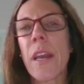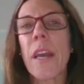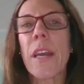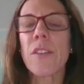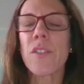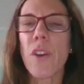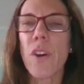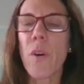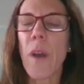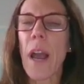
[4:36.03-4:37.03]
So
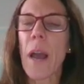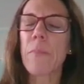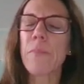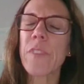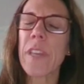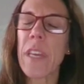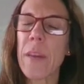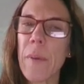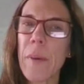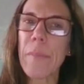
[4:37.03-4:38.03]

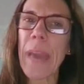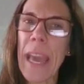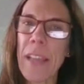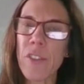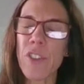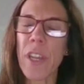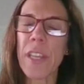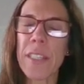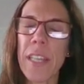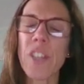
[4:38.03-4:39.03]
the
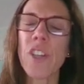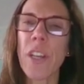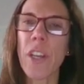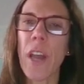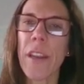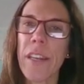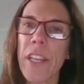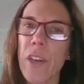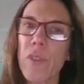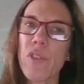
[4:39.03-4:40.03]
pathogen is actually not
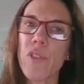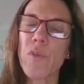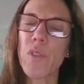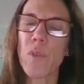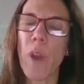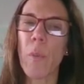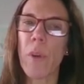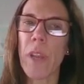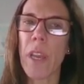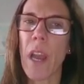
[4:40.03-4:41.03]
new to
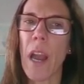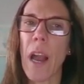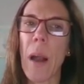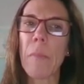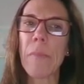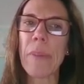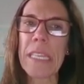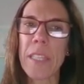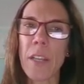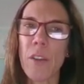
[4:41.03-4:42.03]
strawberry.
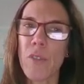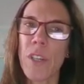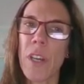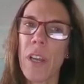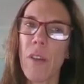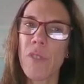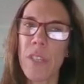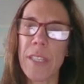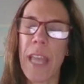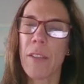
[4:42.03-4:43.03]
Pistolotia
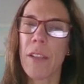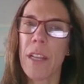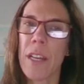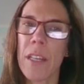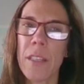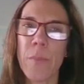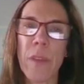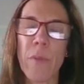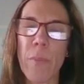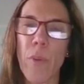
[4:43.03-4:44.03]
longicella has
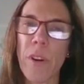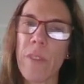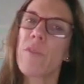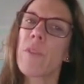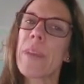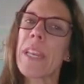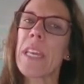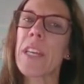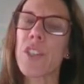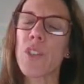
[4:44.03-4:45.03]
been reported for many
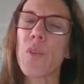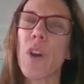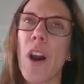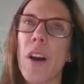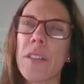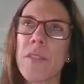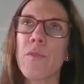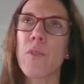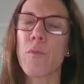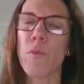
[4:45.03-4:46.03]
years to cause
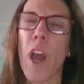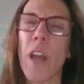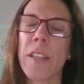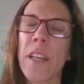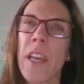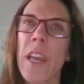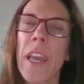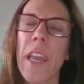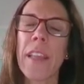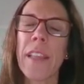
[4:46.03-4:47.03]
fruit rot.
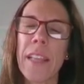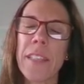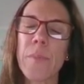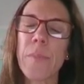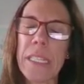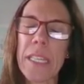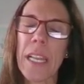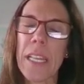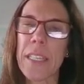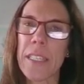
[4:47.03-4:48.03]
And that's
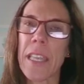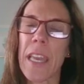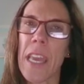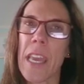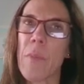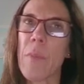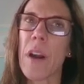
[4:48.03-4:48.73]
basically the same